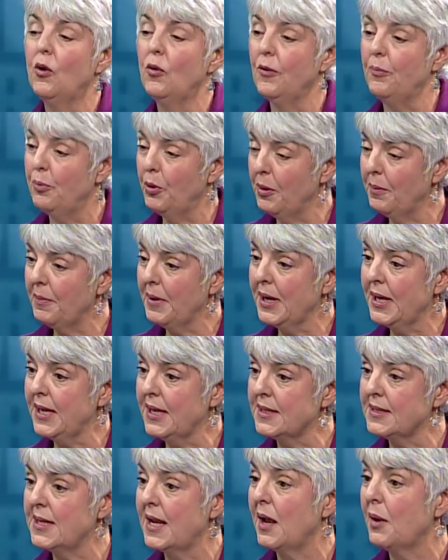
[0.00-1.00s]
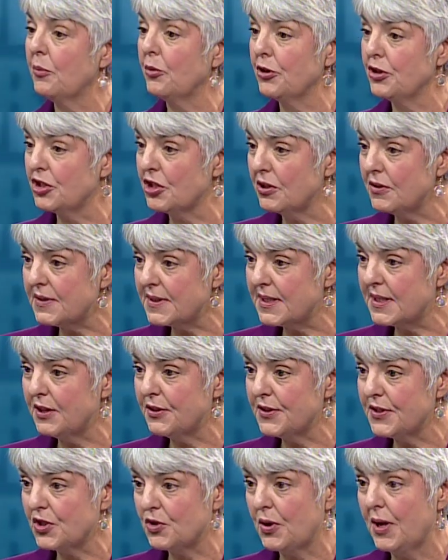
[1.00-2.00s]
We put money into Aboriginal
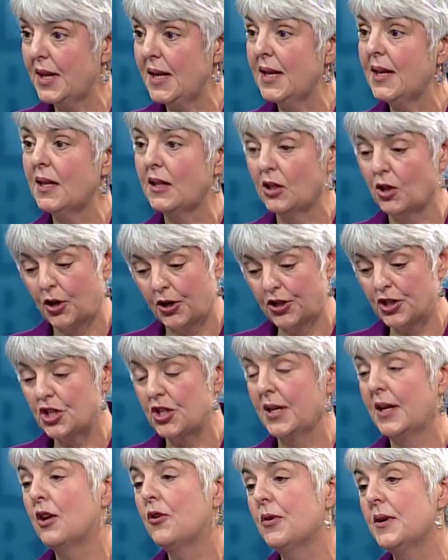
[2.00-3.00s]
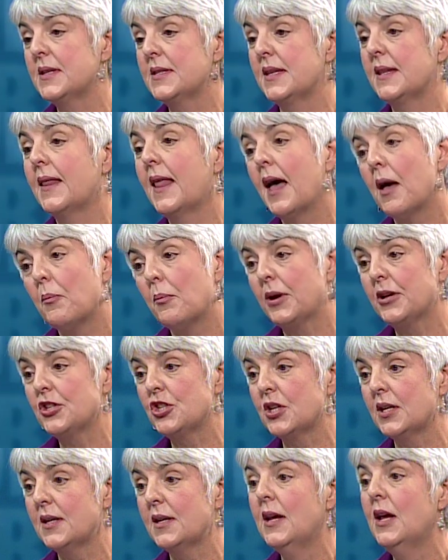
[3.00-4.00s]
skills training, a large increase in that
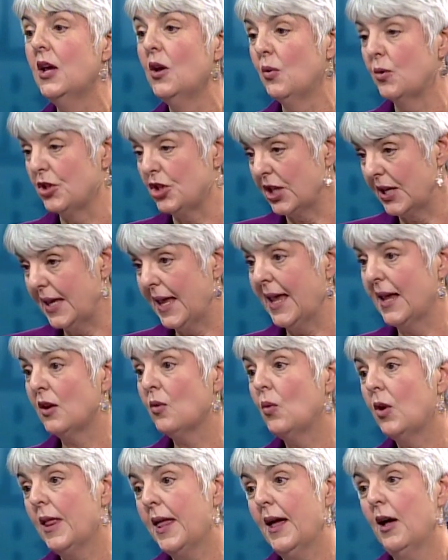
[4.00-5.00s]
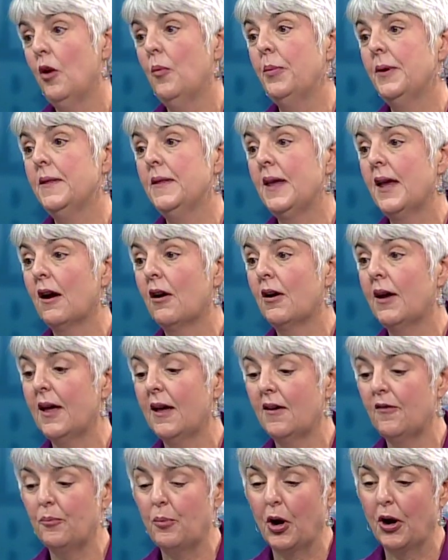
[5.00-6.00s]
budget, which again will help in the area
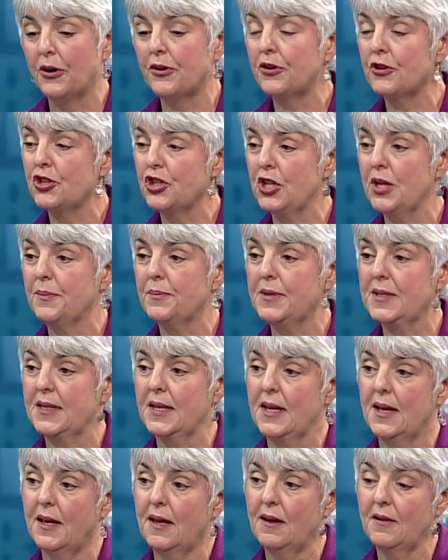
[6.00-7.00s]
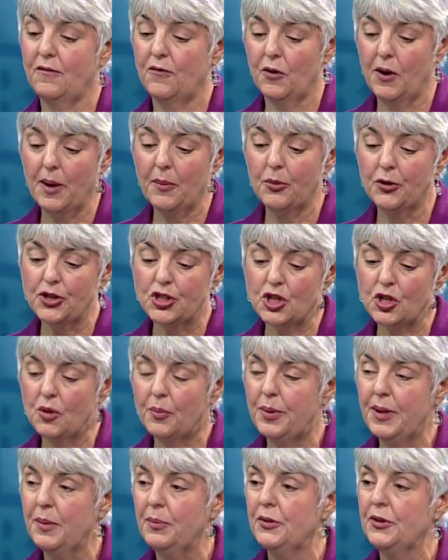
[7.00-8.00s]
of partnerships for Aboriginal
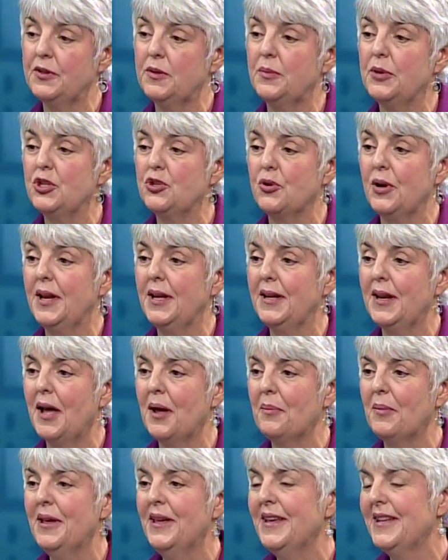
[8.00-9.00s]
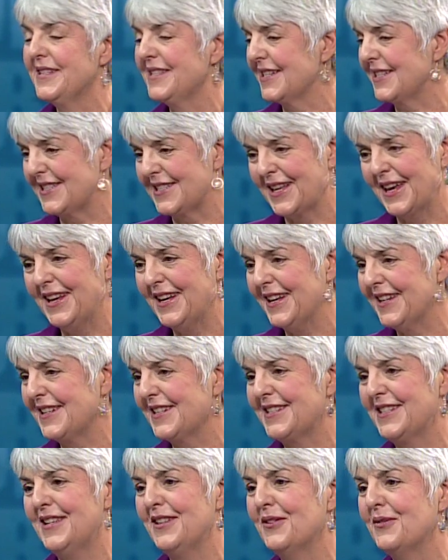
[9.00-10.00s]
people to be trained up. It's exciting to
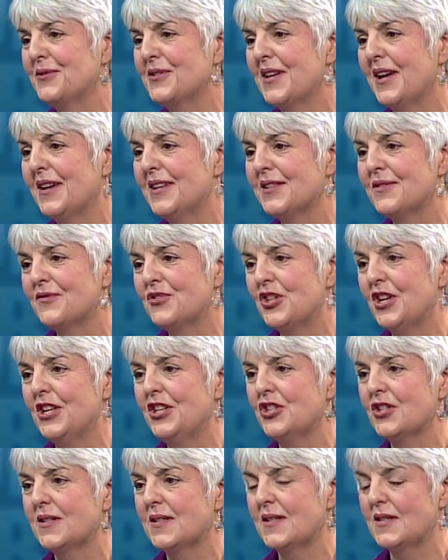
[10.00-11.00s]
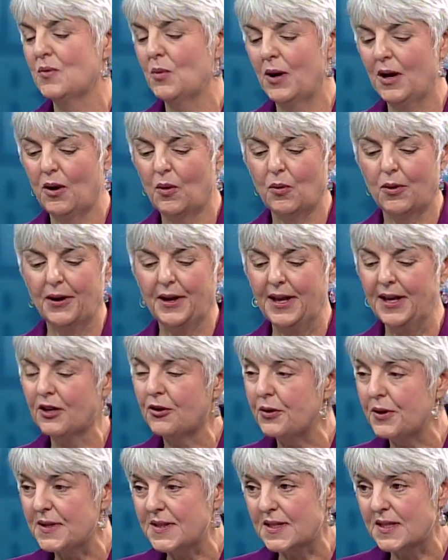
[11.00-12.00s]
see those kinds of changes as well. We're
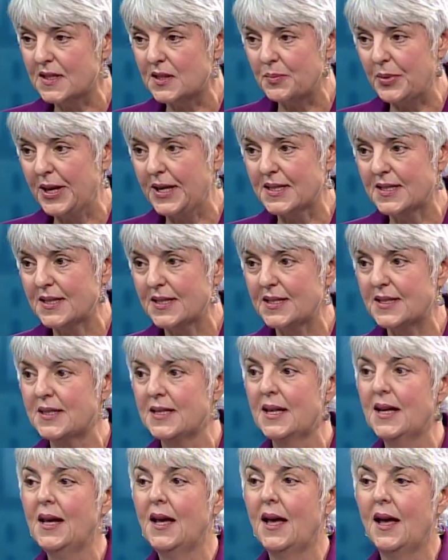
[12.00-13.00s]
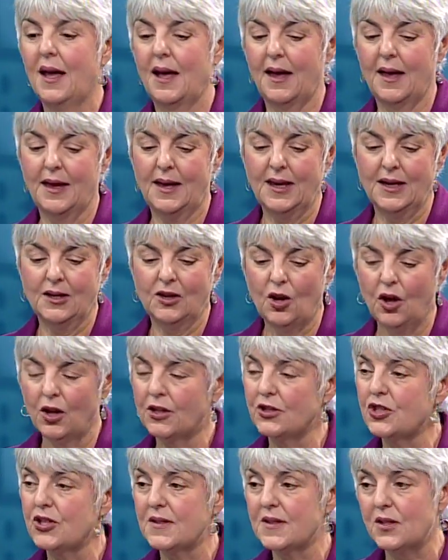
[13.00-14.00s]
increasing spaces in
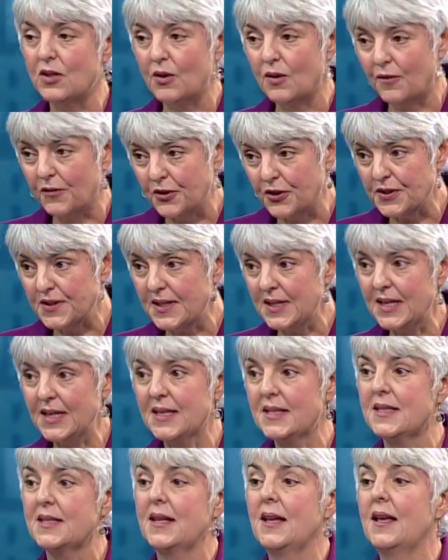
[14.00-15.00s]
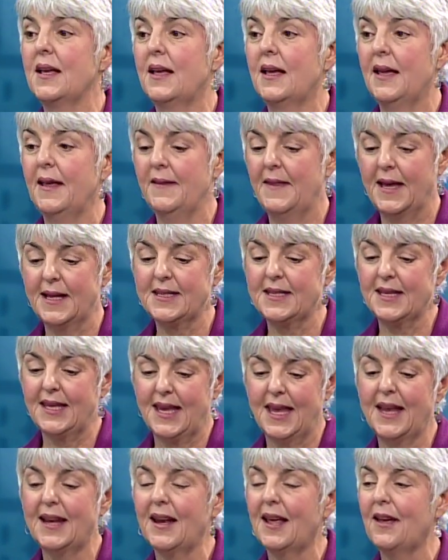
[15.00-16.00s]
colleges and universities, and that's
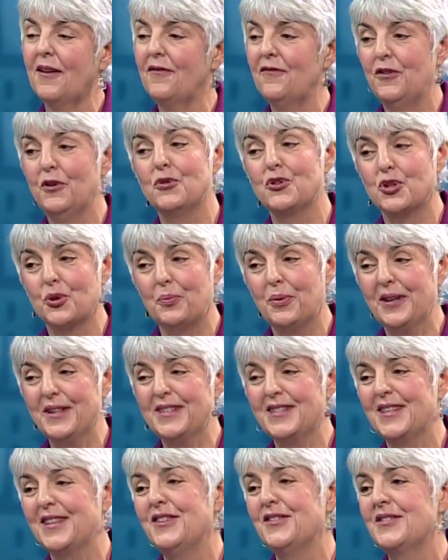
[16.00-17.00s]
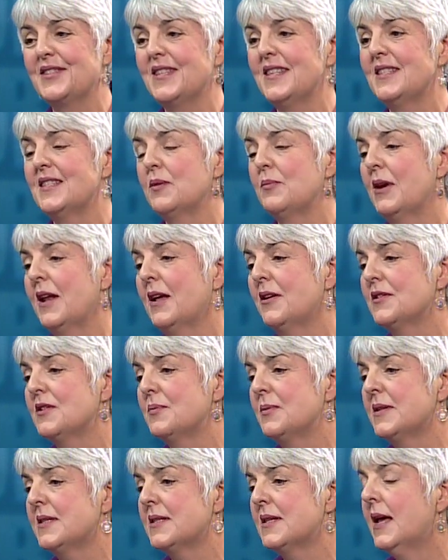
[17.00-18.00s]
again a future piece that you'll see some
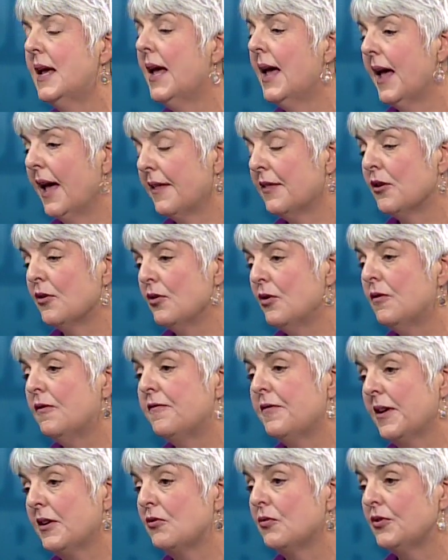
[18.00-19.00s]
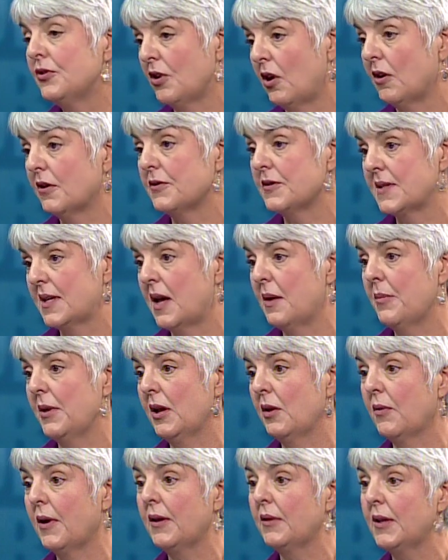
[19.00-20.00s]
announcements. And there are new federal dollars
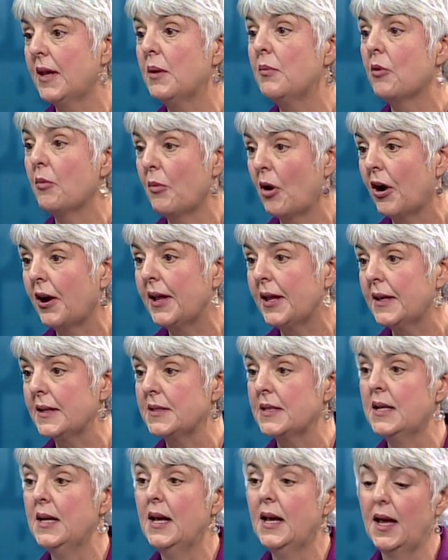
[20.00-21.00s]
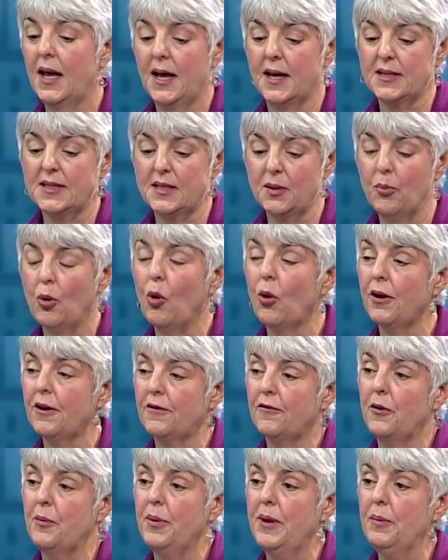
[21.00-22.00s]
coming around labour market support
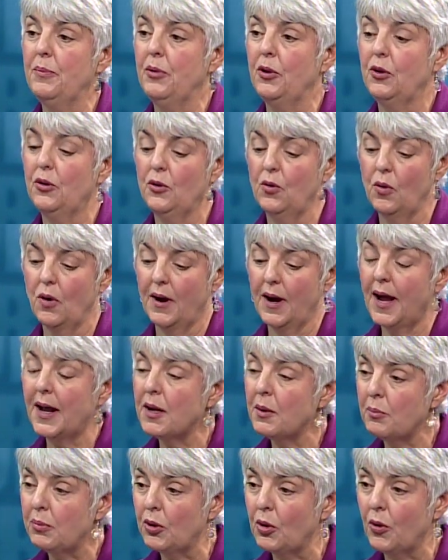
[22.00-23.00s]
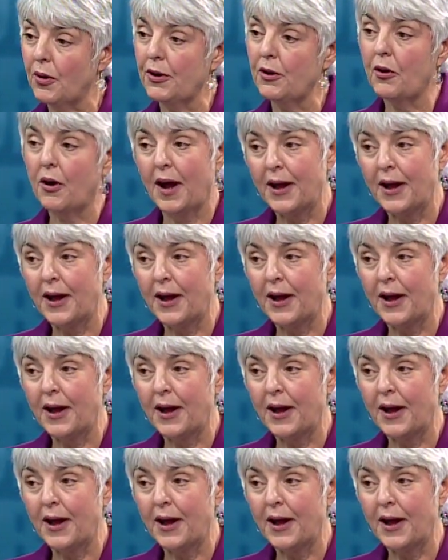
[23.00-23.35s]
for people who are unemployed or